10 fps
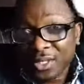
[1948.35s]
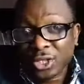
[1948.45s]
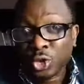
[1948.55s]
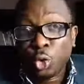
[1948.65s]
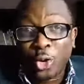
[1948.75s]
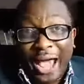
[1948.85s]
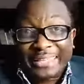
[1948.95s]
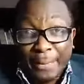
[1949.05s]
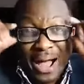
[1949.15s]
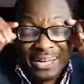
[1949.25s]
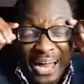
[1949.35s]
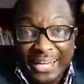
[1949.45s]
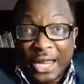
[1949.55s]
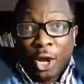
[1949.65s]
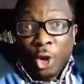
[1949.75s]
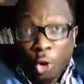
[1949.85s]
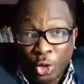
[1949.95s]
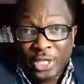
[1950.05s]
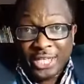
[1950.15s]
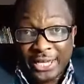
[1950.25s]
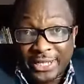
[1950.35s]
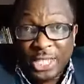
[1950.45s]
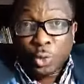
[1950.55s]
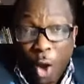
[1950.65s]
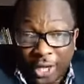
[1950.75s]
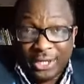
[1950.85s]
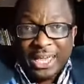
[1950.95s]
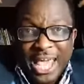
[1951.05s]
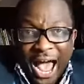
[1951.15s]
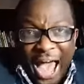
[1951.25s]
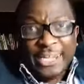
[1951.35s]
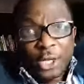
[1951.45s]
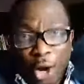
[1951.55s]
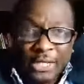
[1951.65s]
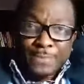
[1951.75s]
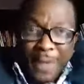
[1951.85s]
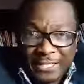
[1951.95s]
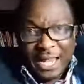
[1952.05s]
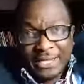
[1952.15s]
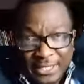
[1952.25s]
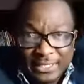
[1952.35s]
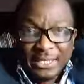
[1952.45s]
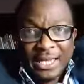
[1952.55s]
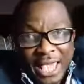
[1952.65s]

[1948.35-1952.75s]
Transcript: You look at a man carrying a load on his head, he's walking, and the load is bent like this.